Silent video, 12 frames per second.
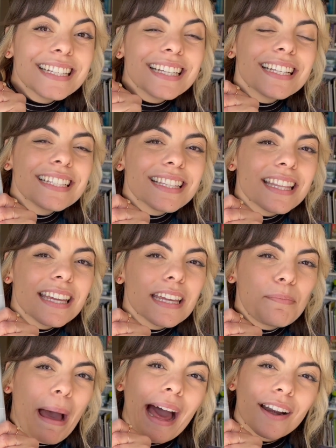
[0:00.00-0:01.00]
is
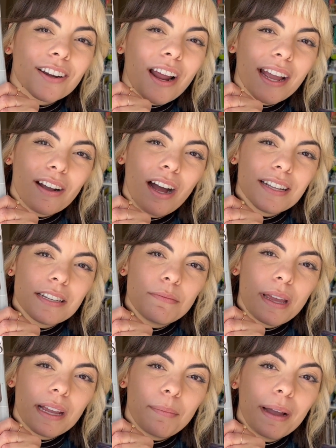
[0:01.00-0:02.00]
the pattern I got to
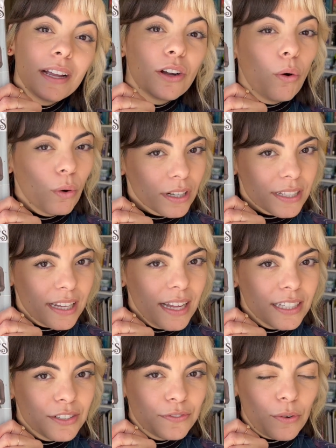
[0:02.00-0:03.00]
make my
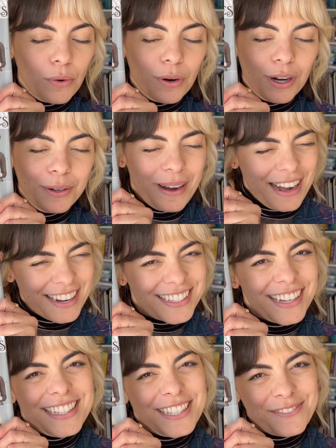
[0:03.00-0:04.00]
corset for
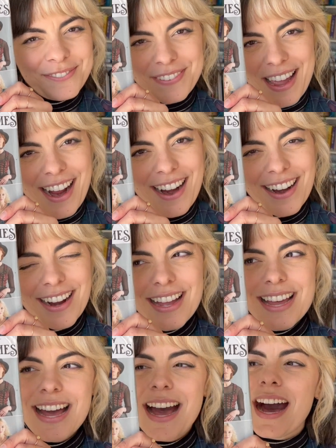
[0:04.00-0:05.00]
Renaissance Faire.
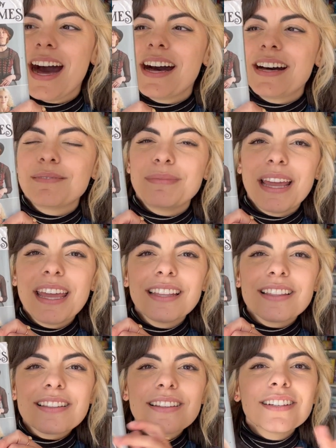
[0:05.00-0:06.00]
It
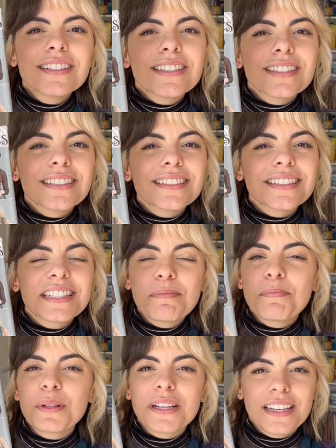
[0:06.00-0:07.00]
looks
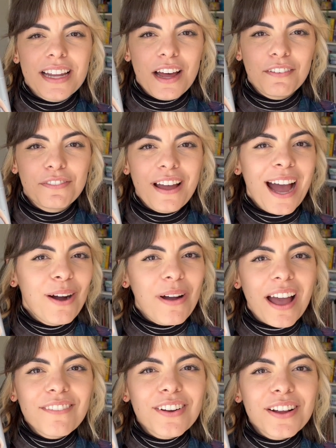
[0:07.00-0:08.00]
simple enough.
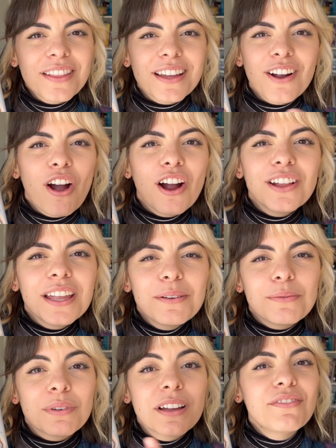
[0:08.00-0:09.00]
However, there are like
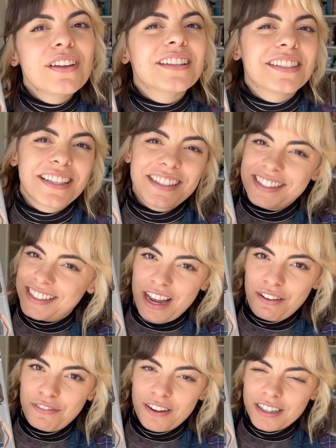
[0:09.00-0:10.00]
rivets and
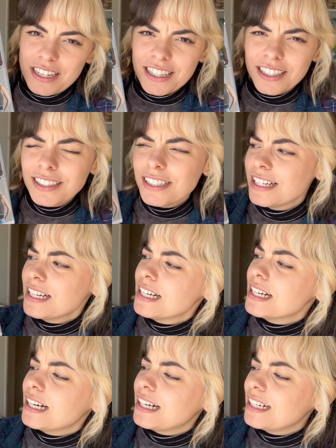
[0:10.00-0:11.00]
stuff on here,
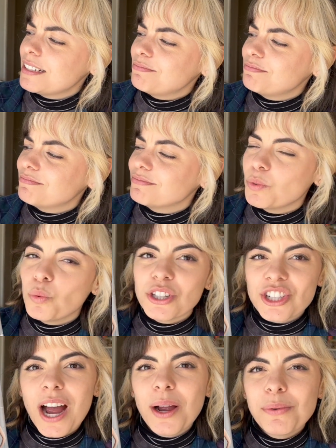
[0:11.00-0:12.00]

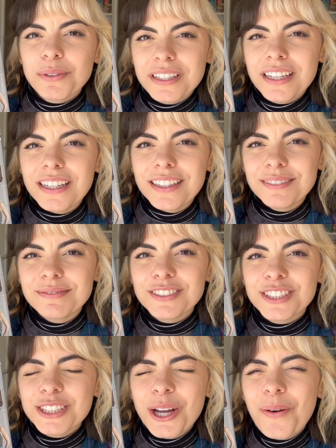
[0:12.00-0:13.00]
which I will need.
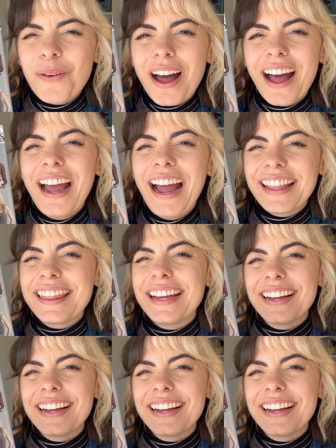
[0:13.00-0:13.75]
So I think